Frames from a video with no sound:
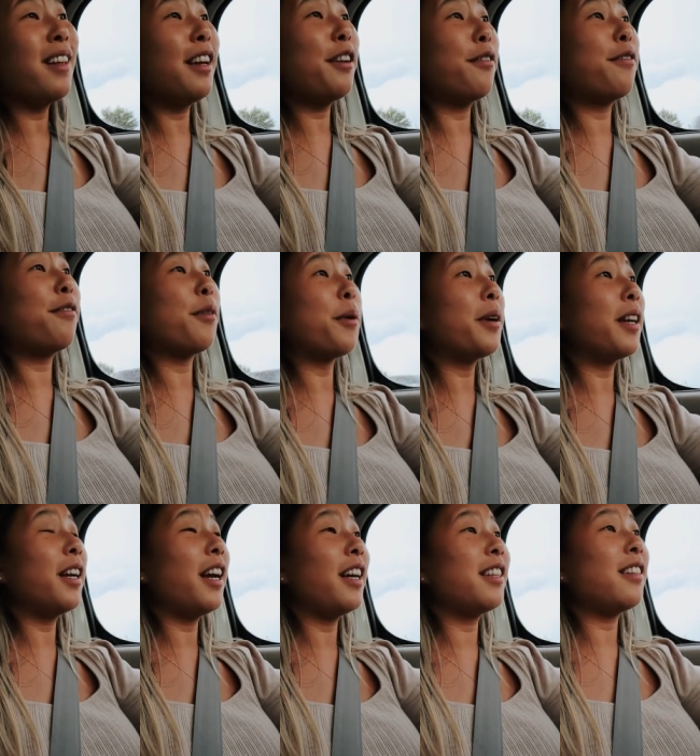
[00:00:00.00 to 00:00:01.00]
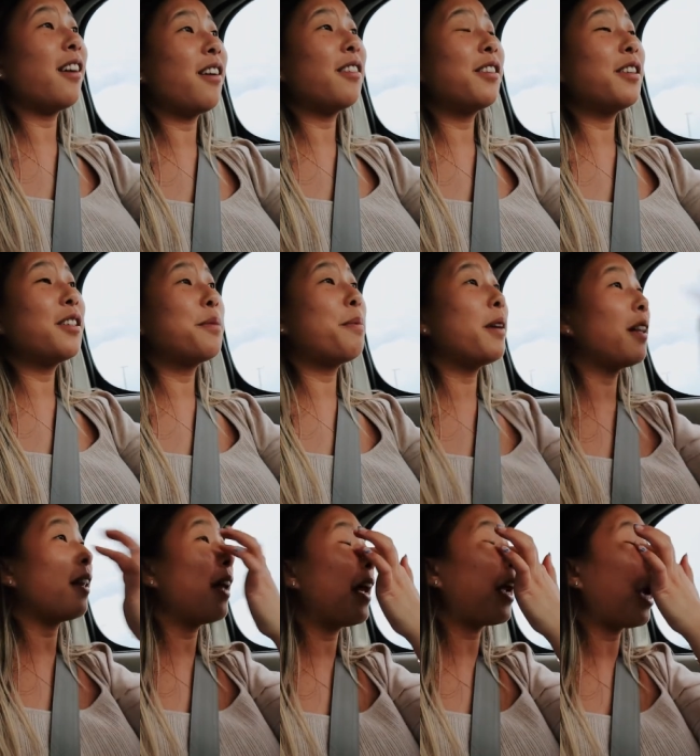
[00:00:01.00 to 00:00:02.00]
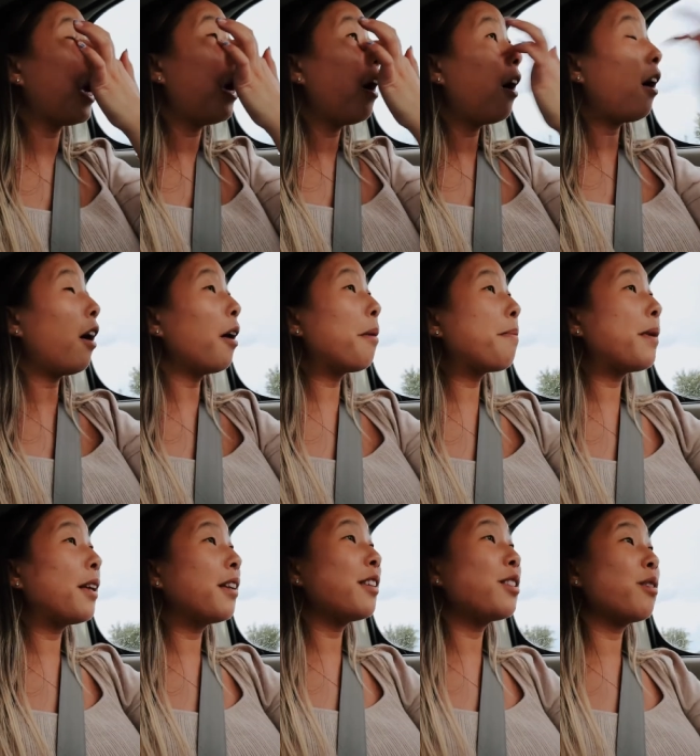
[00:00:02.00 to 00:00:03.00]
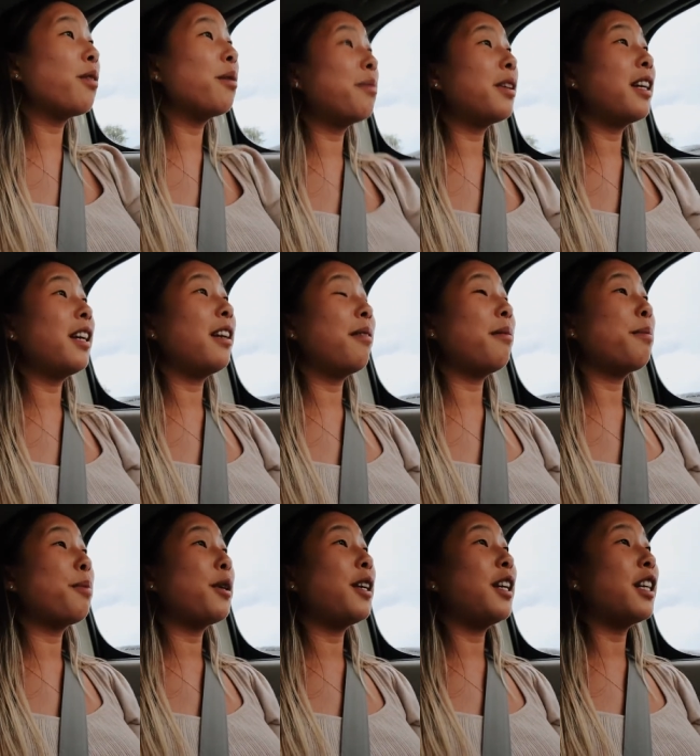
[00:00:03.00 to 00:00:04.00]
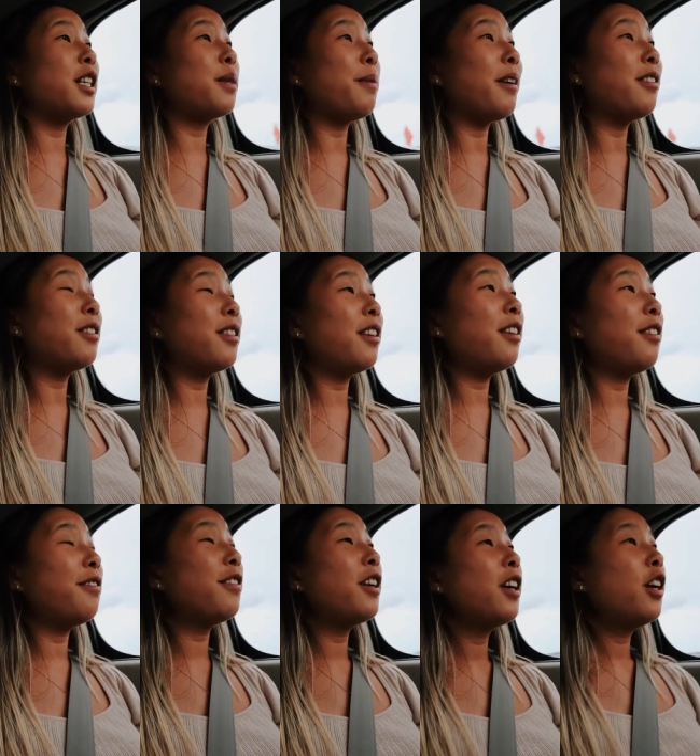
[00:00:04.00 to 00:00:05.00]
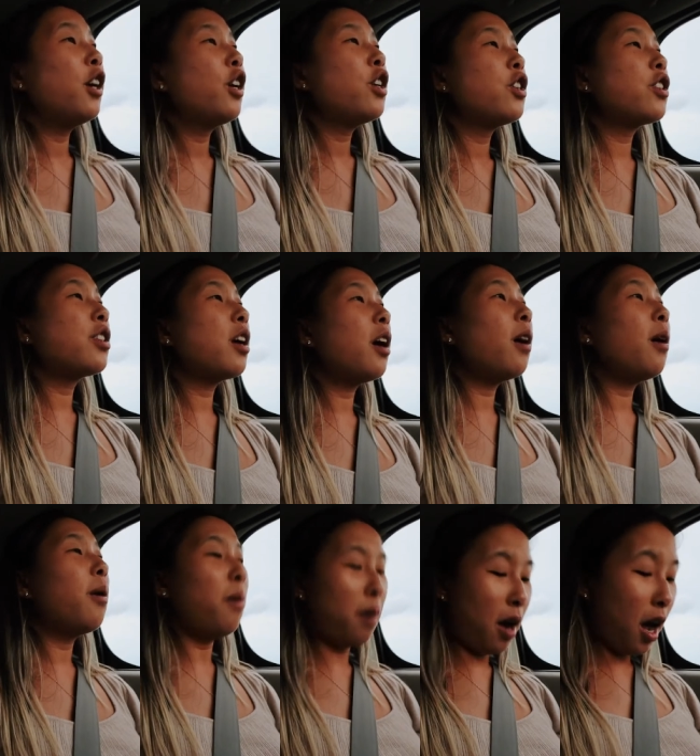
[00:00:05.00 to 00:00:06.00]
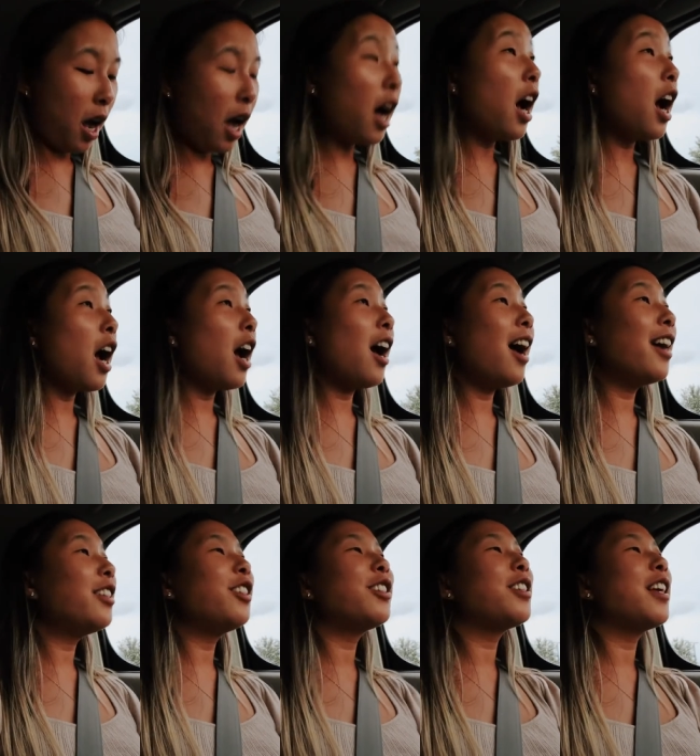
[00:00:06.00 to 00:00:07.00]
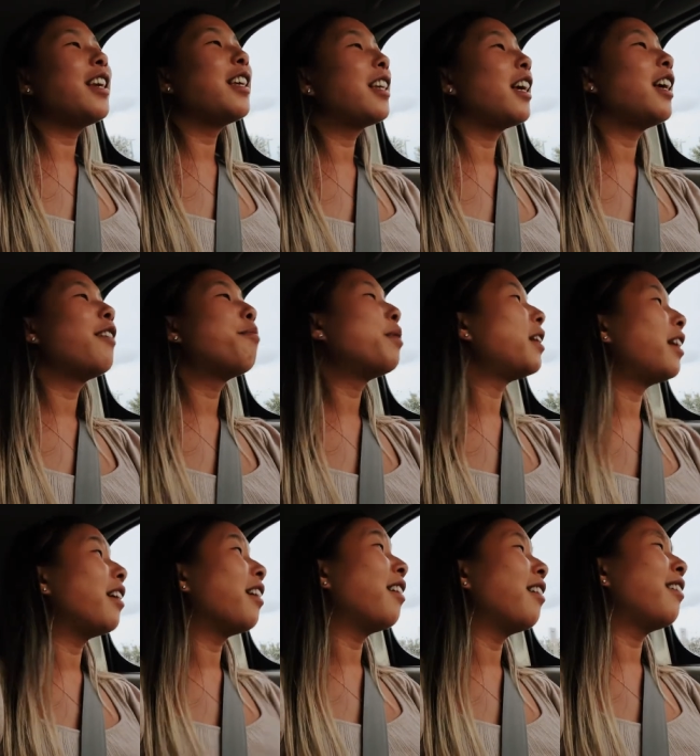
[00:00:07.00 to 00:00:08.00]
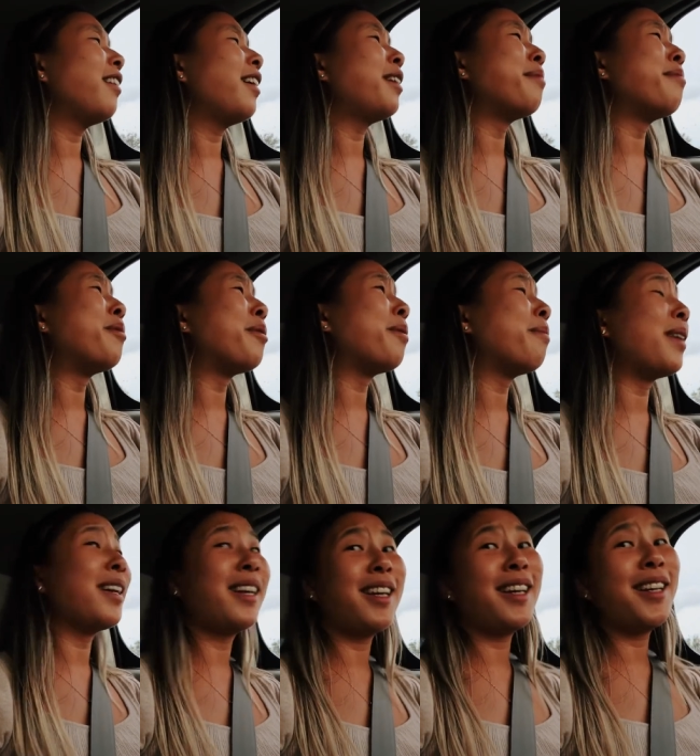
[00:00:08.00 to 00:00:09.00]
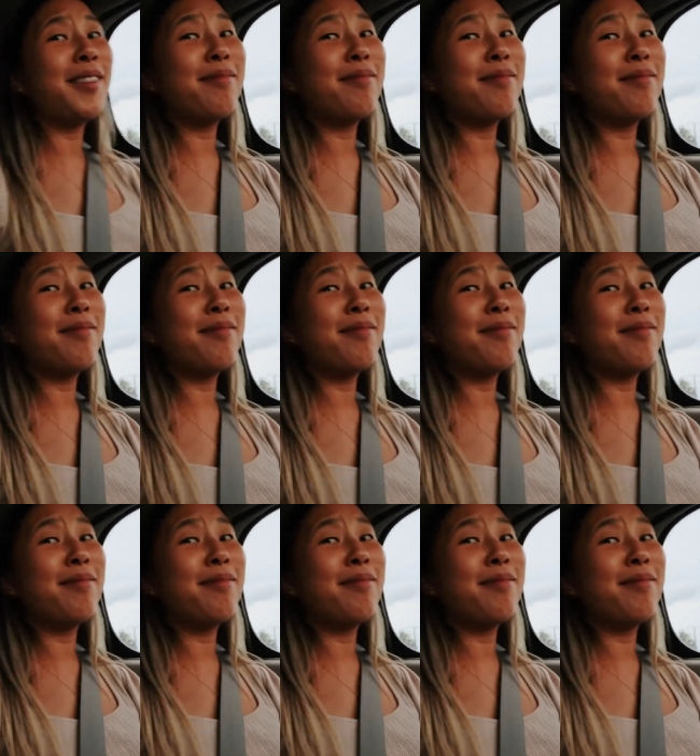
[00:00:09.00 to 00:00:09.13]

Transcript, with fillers: like $48, but like our bill is normally pretty expensive. So I just like gave Panera like more money.